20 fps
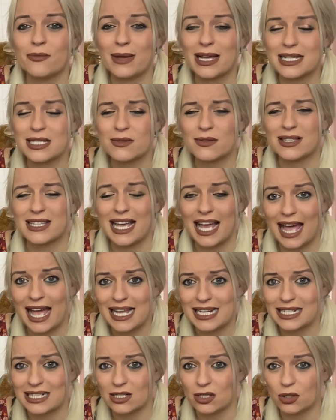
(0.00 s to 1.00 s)
of messed with their
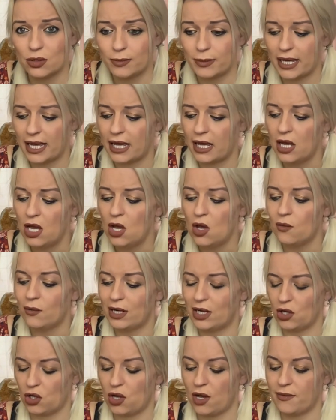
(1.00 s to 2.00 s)
head a little bit
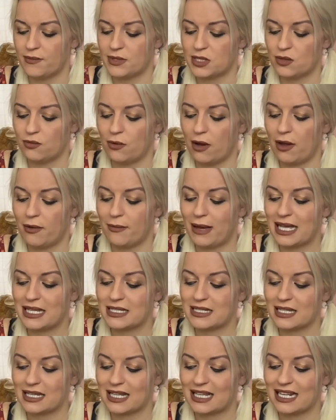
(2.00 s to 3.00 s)
when it comes to
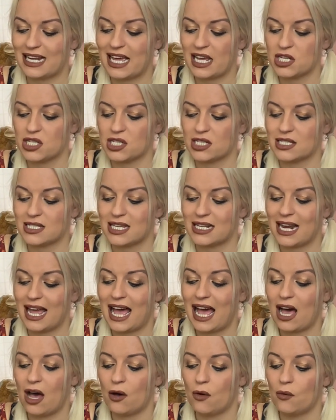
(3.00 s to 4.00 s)
romance and connections and
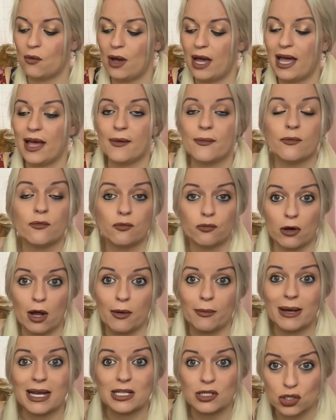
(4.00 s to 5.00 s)
how
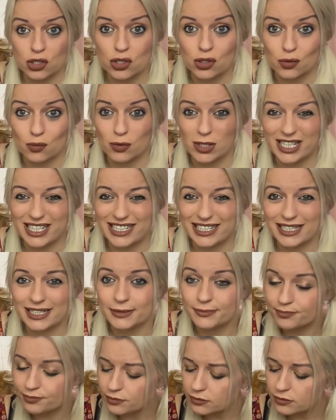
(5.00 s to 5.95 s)
romance should work.